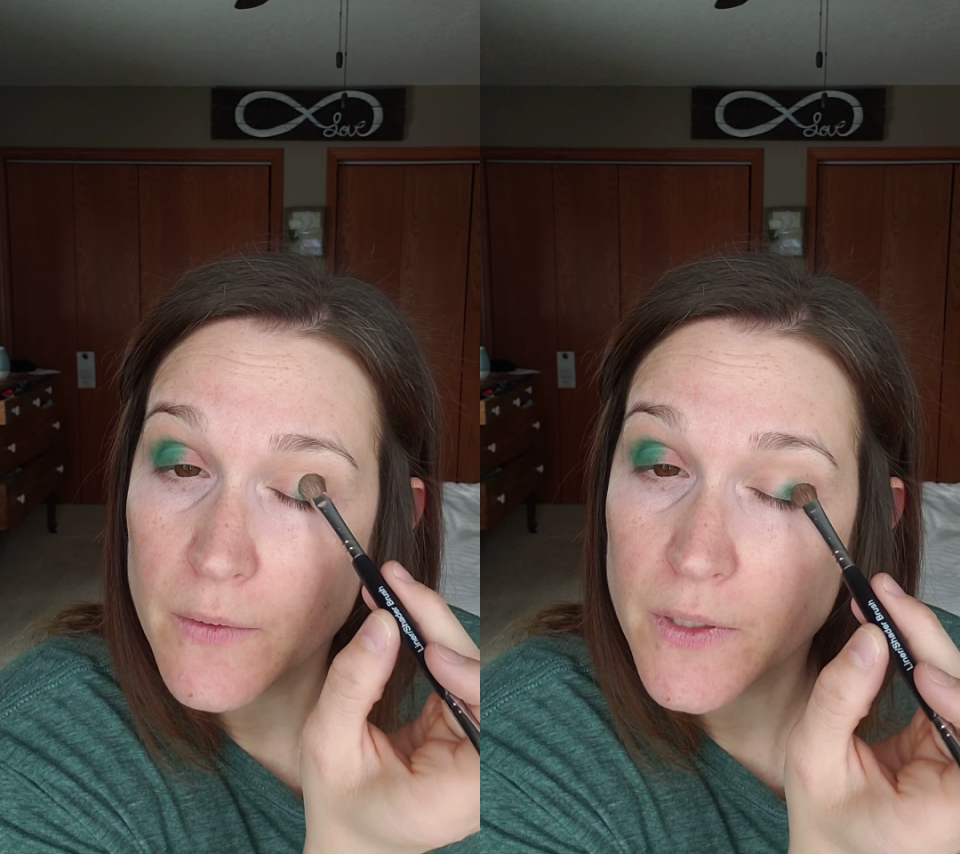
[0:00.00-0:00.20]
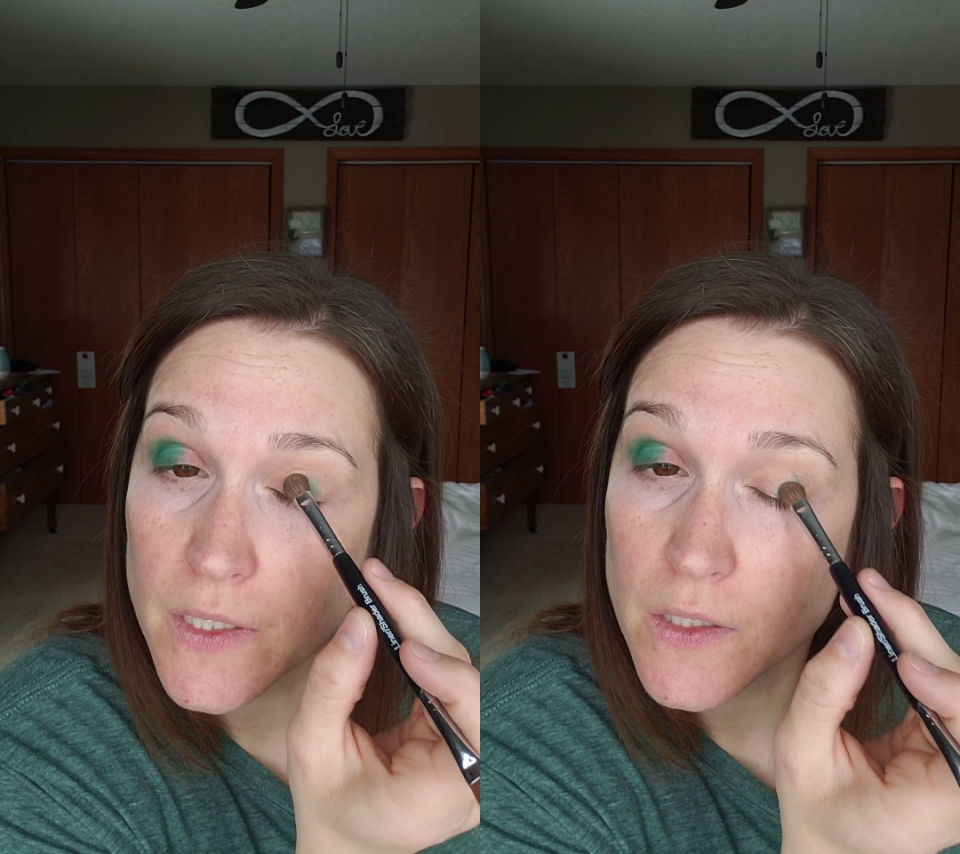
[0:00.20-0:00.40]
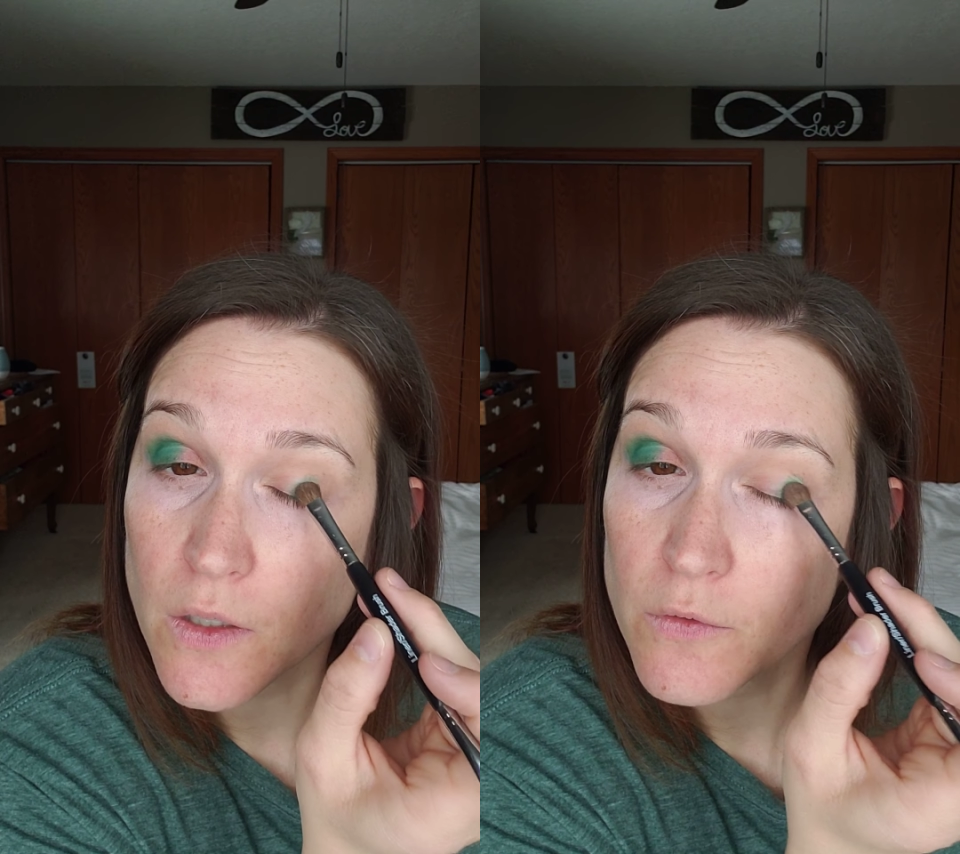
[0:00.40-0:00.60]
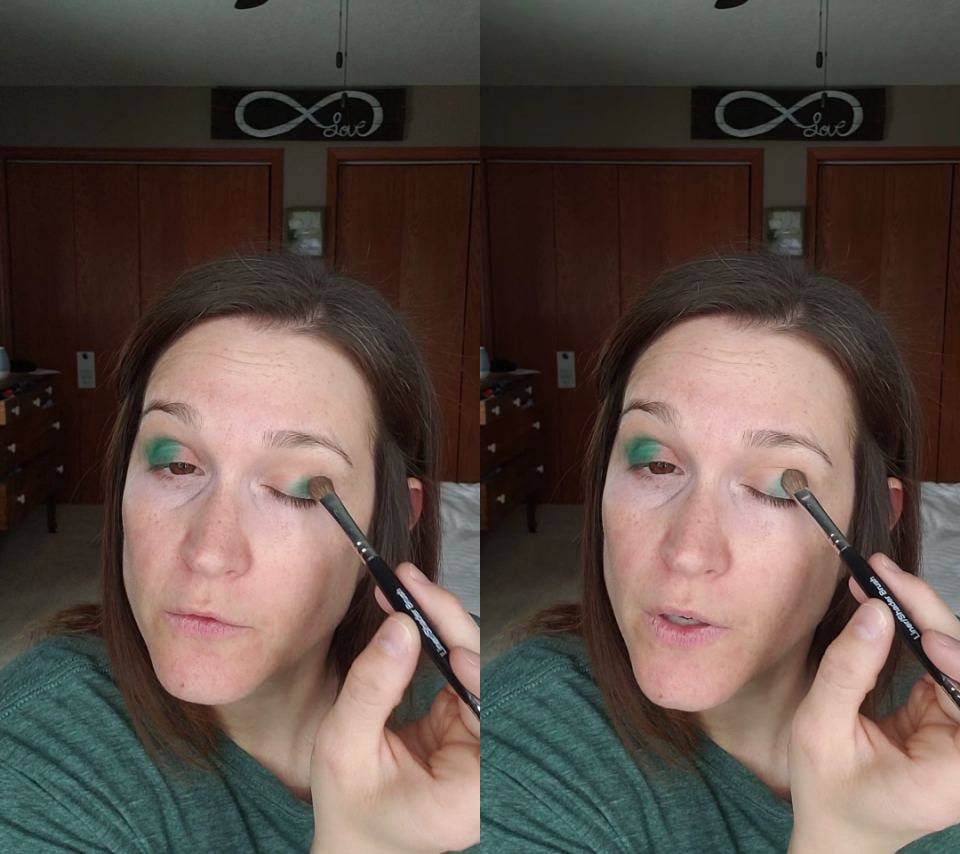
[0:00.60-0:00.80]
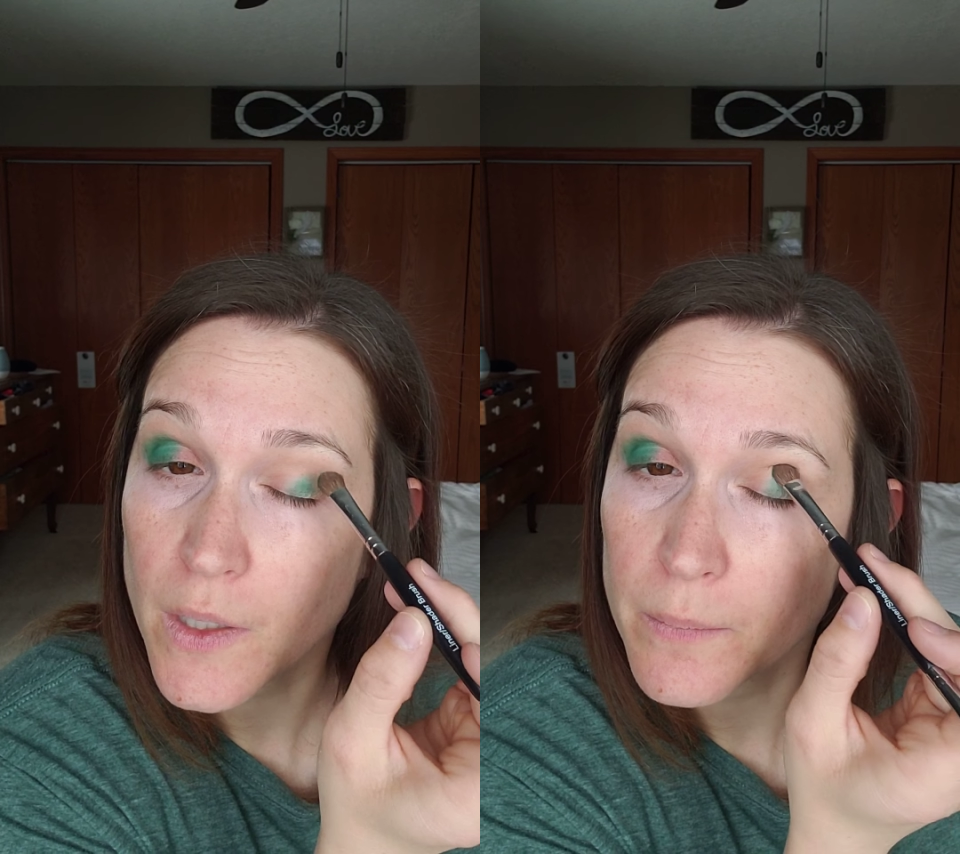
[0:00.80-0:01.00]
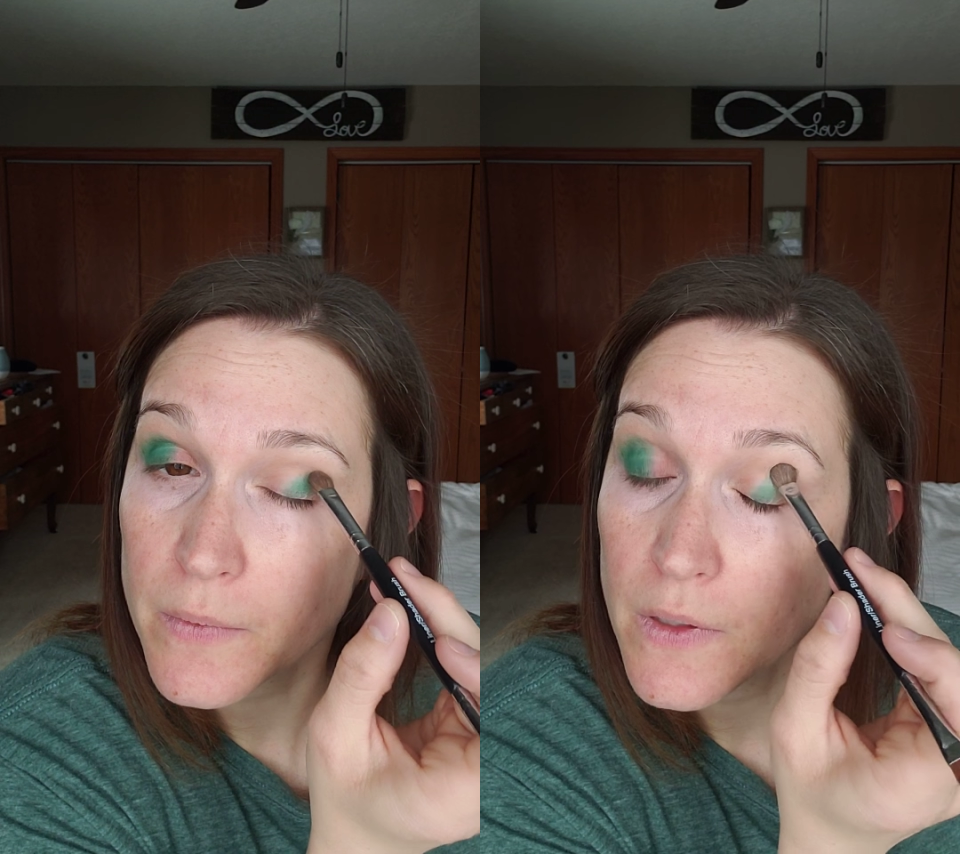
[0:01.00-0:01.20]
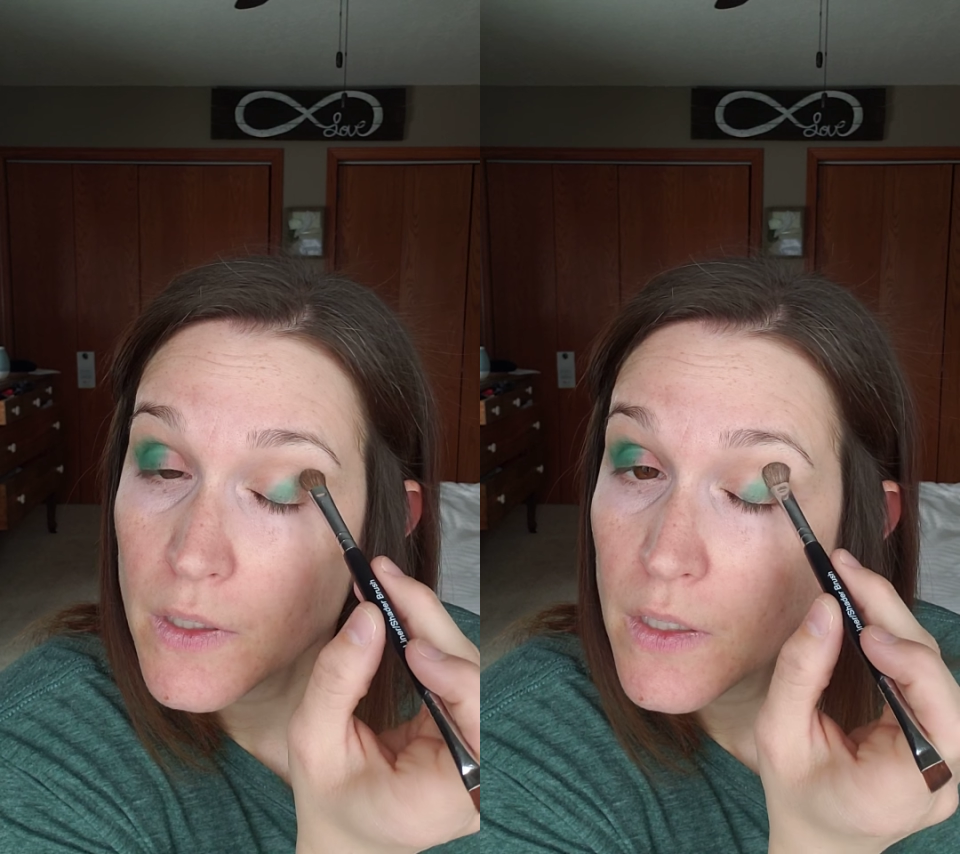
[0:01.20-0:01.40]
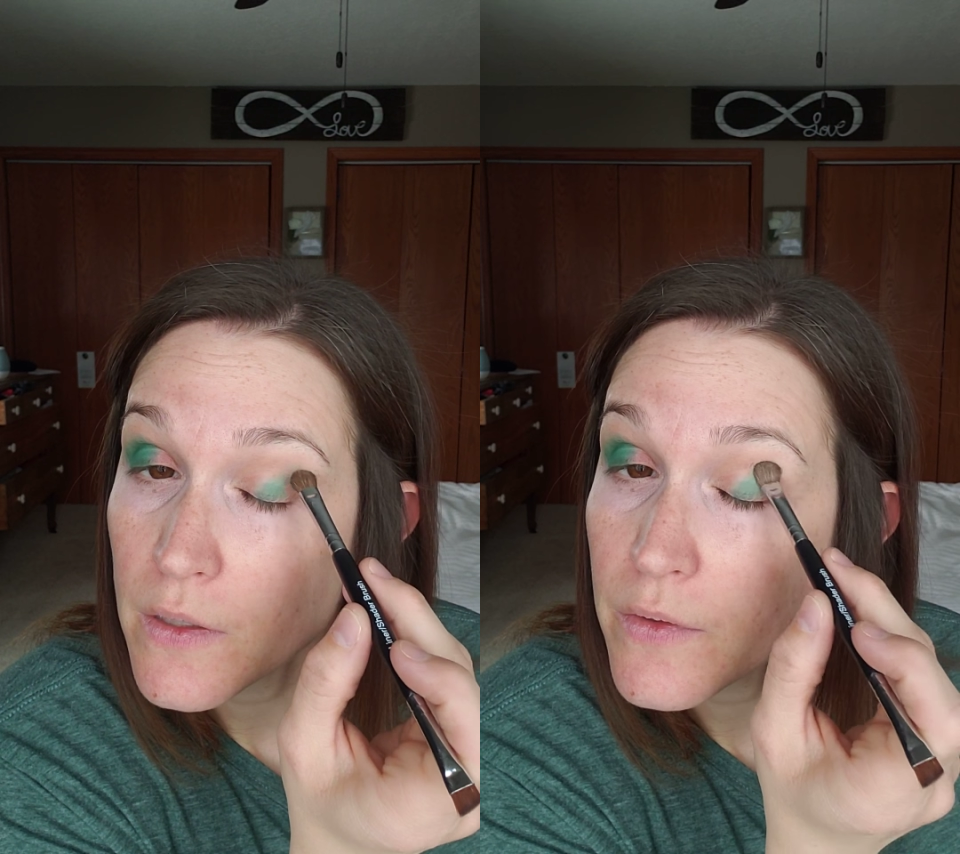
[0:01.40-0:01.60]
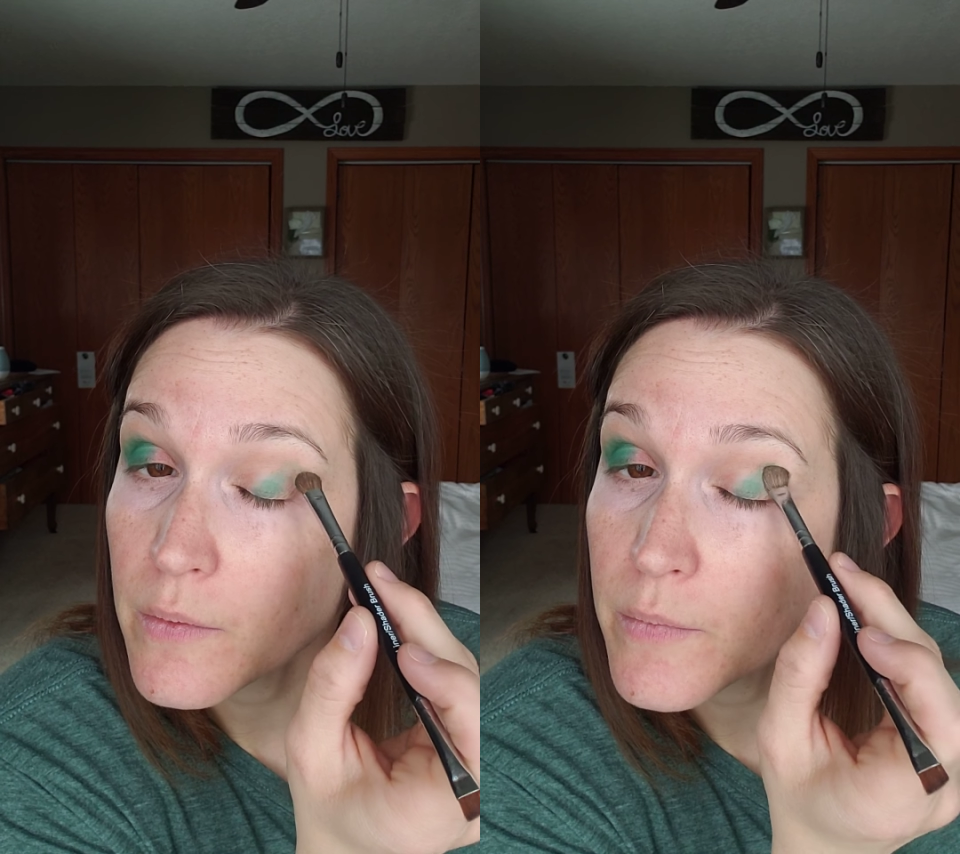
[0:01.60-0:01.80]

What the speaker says: We're going to go from the